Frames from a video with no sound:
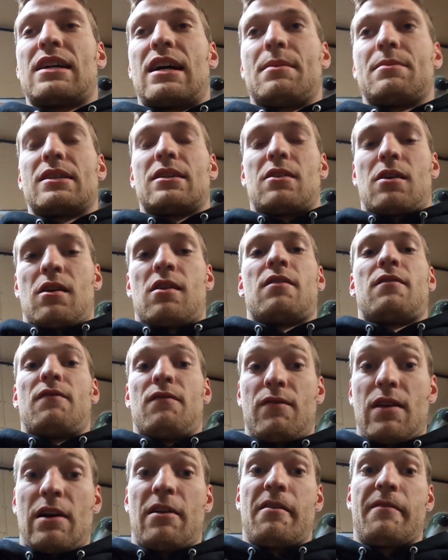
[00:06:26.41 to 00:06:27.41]
times that are
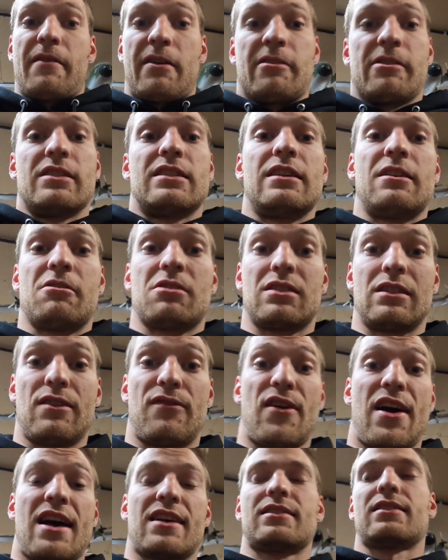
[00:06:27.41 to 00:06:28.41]
very, very seriously
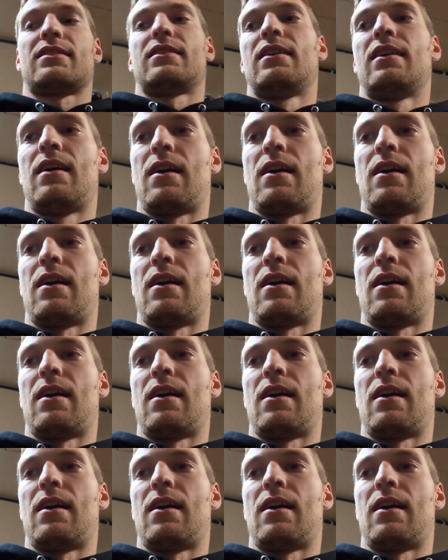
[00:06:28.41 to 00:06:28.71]
fast.